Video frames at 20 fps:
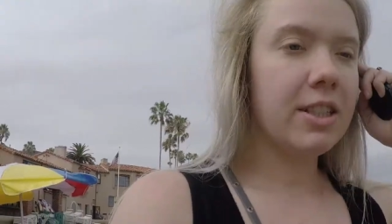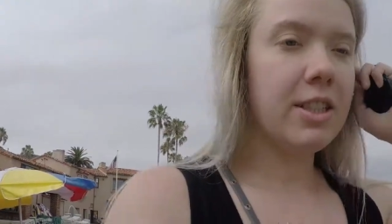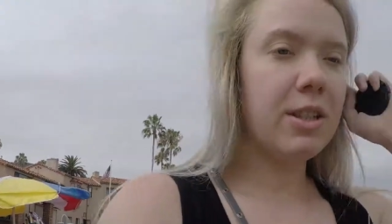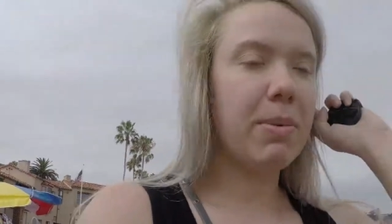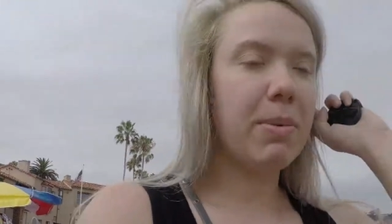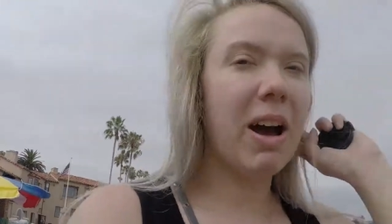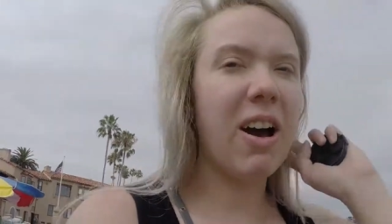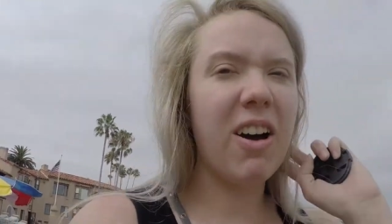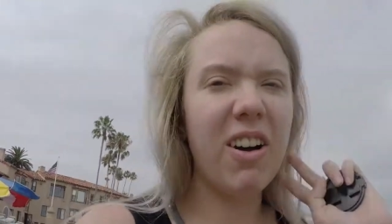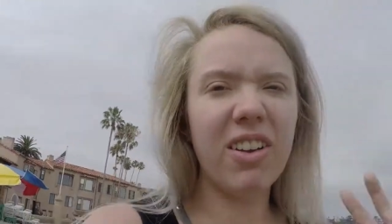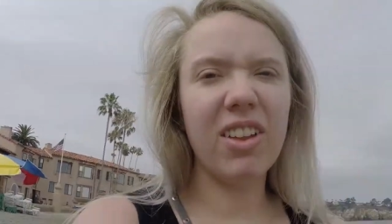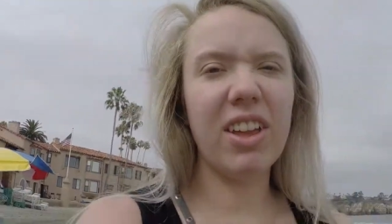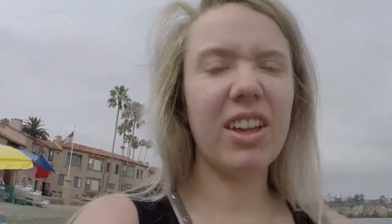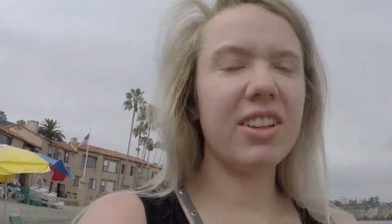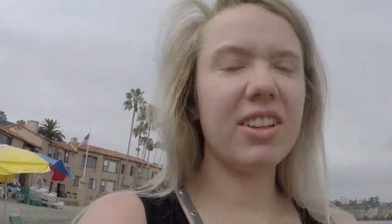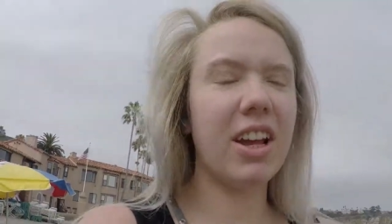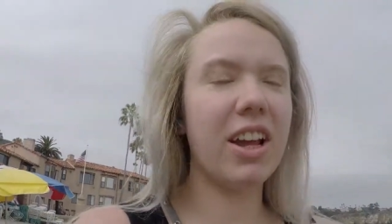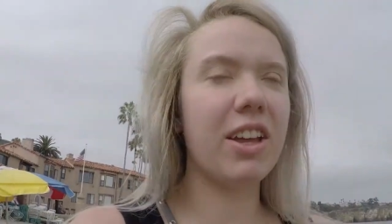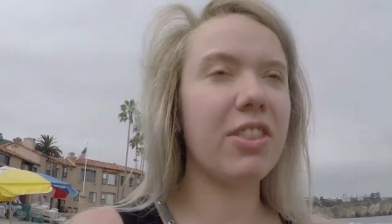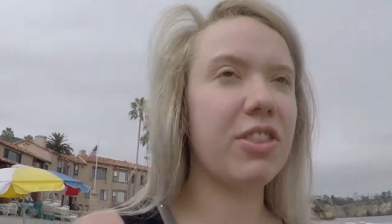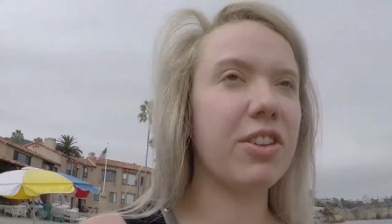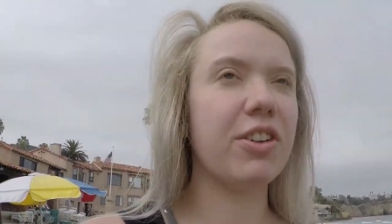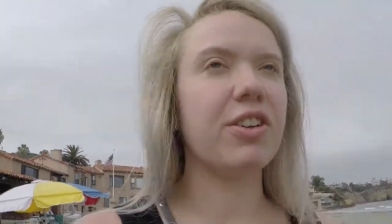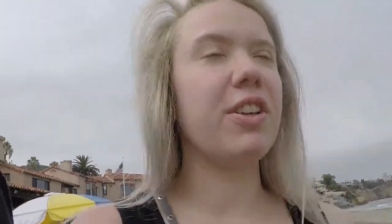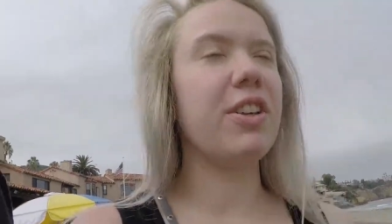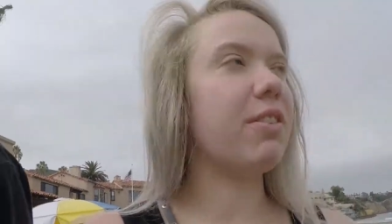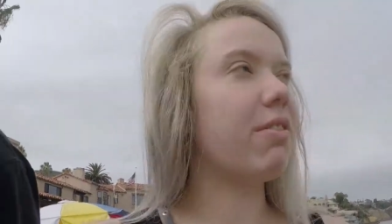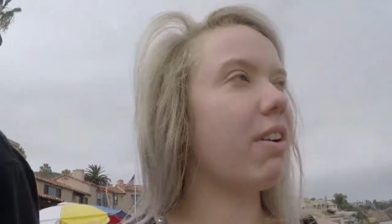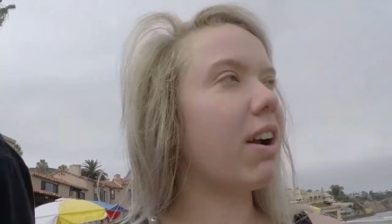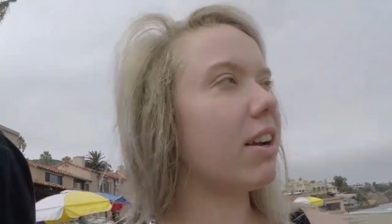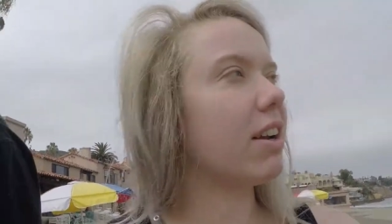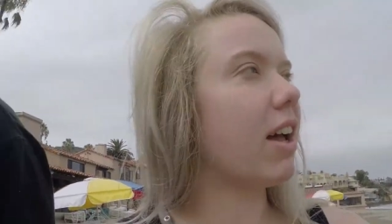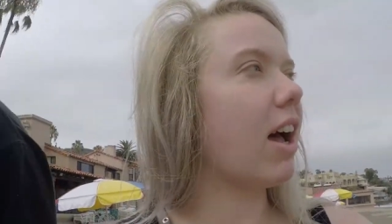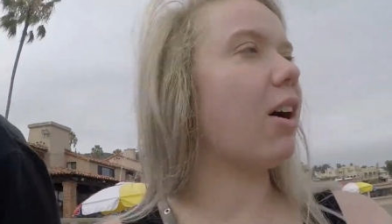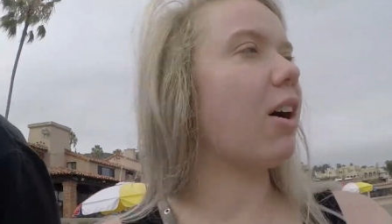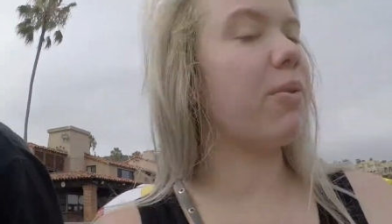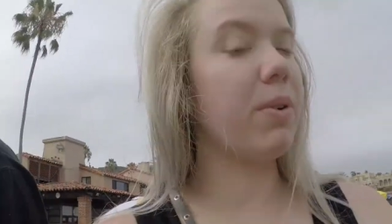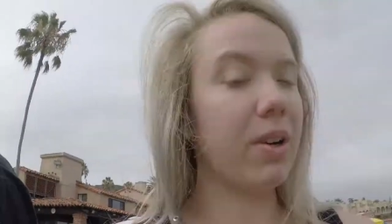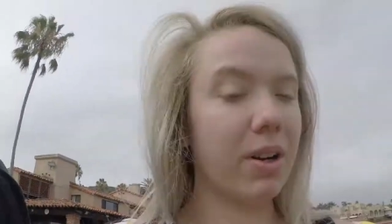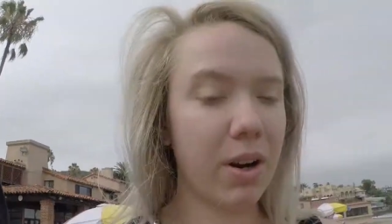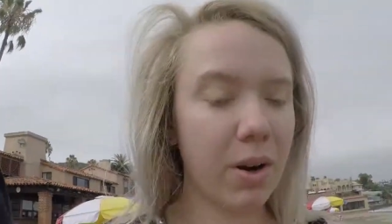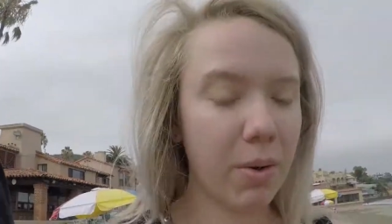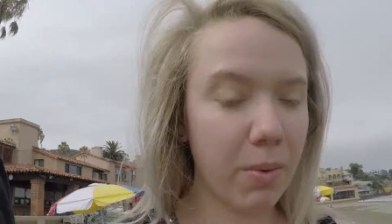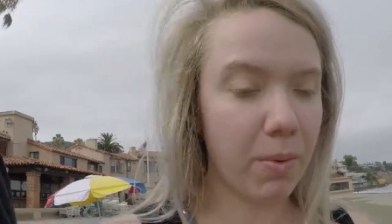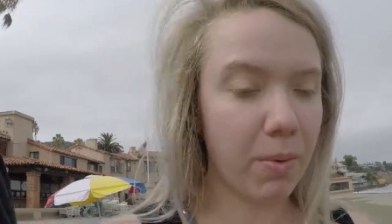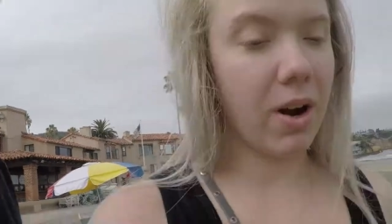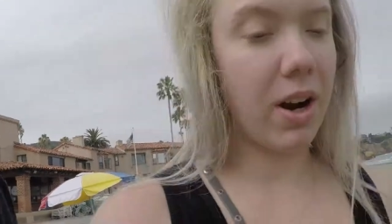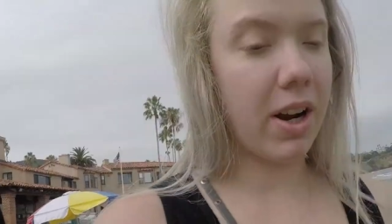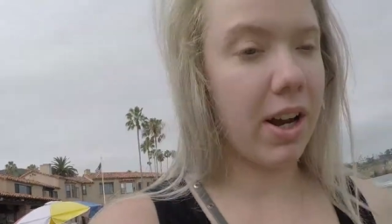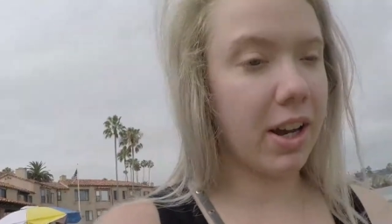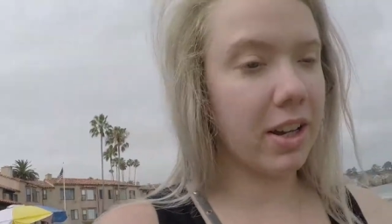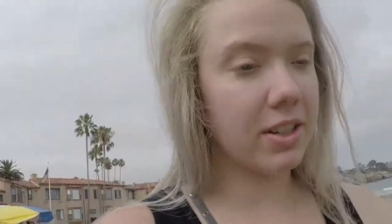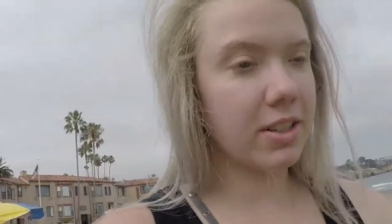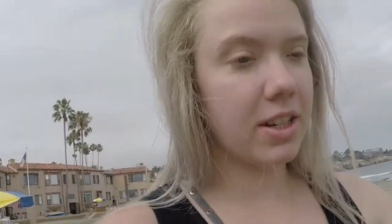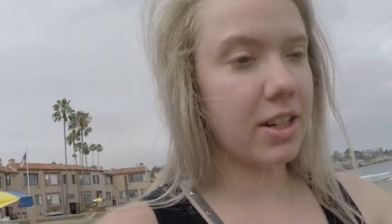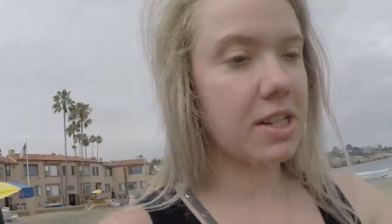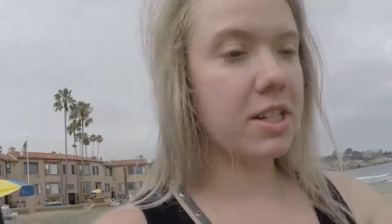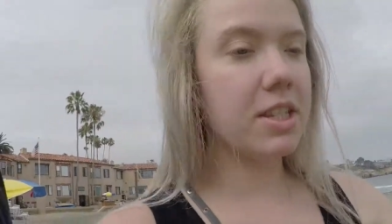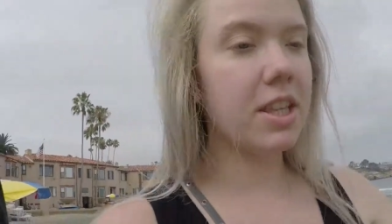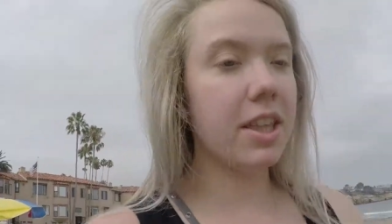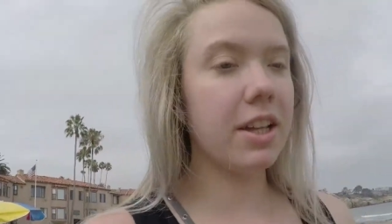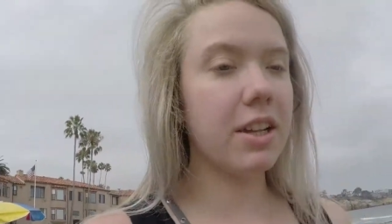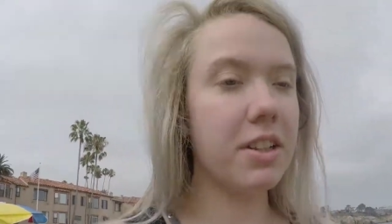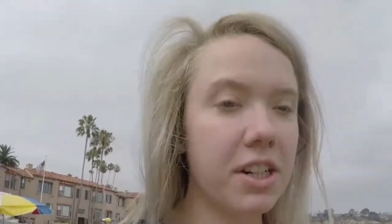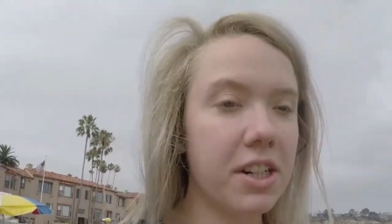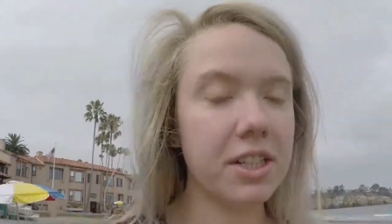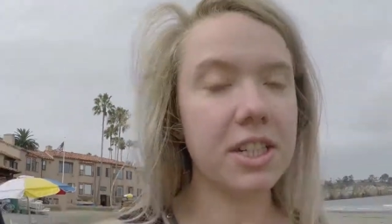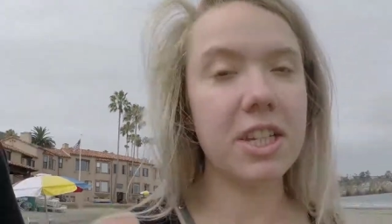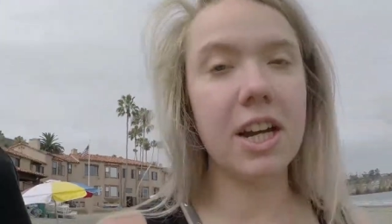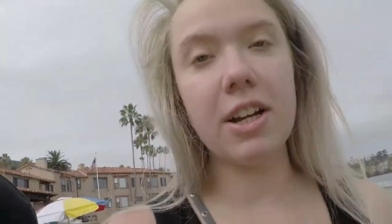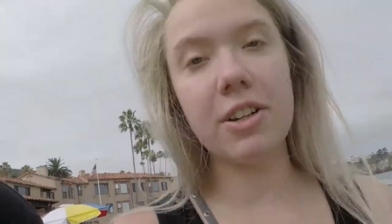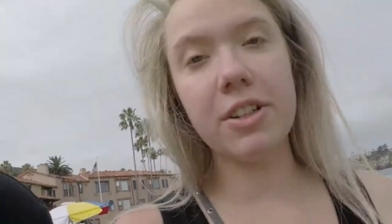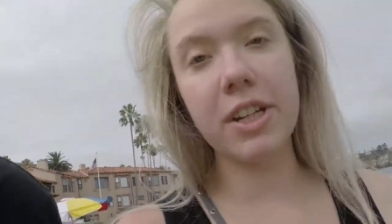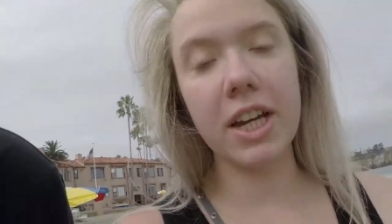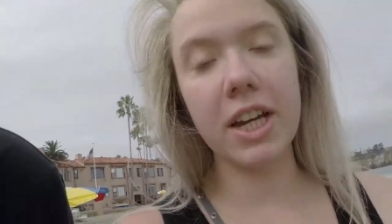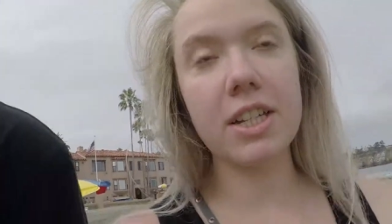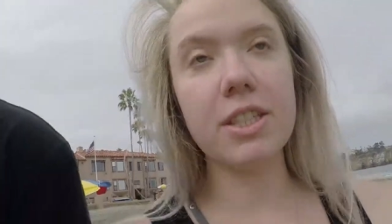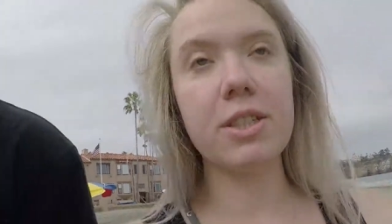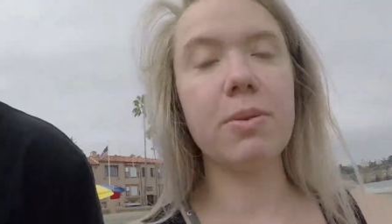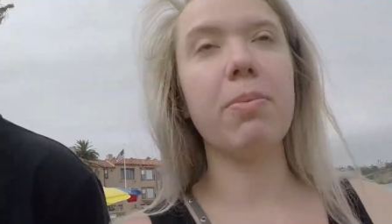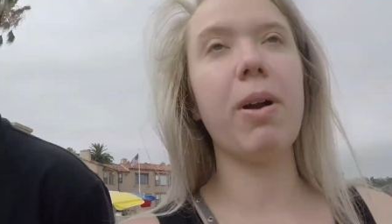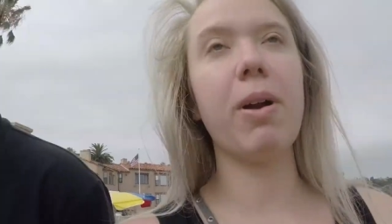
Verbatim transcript: about like 9.30 right now. We're walking into the little town to get some